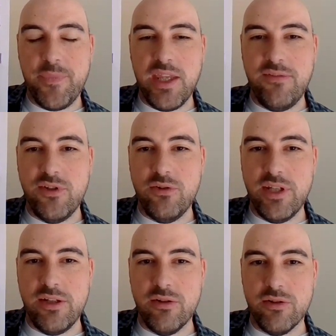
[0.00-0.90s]
If you
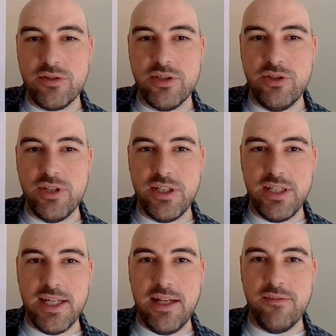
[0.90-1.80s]
did not, you
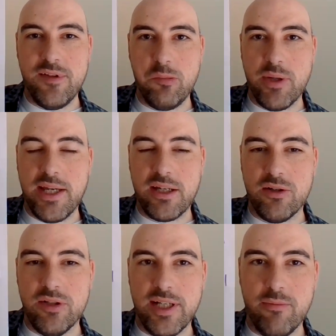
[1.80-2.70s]
didn't get anything back
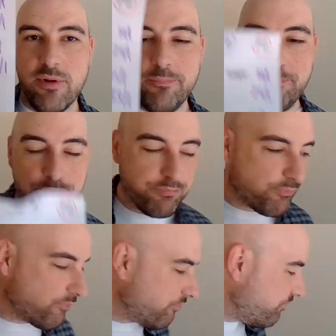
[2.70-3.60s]
on that one.
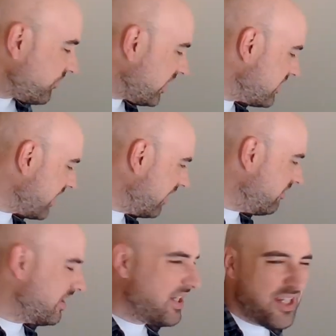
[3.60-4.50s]
So
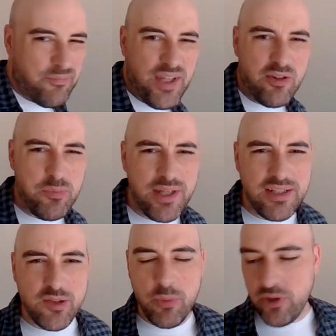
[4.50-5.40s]
yeah, it was a bit
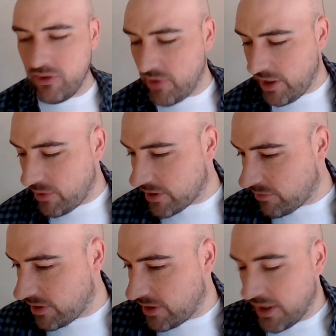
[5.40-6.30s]
disappointing, really. But
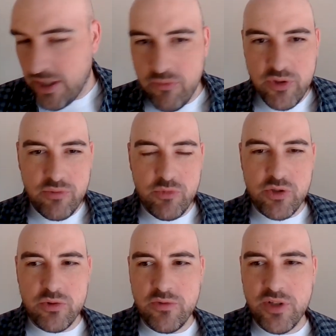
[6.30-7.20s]
it was
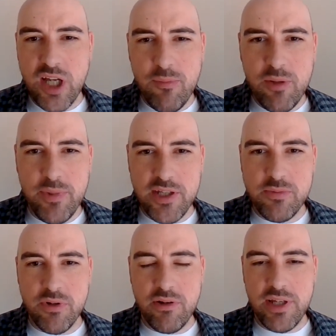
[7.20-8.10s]
sort of a couple of
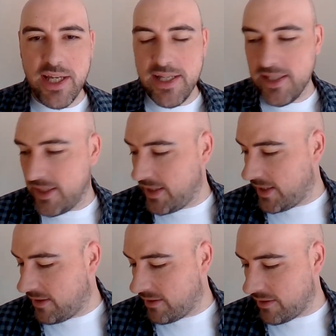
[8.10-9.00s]
bits were okay, and
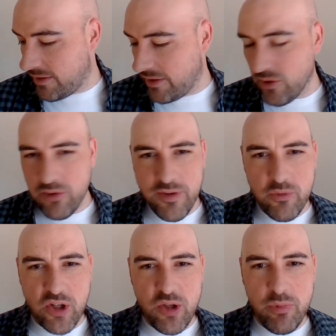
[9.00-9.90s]
then a lot of it
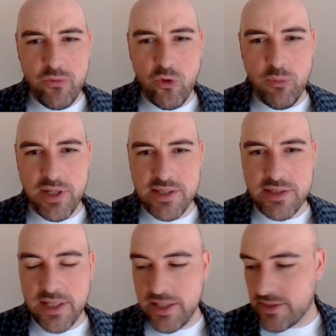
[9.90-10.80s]
was underperforming yesterday.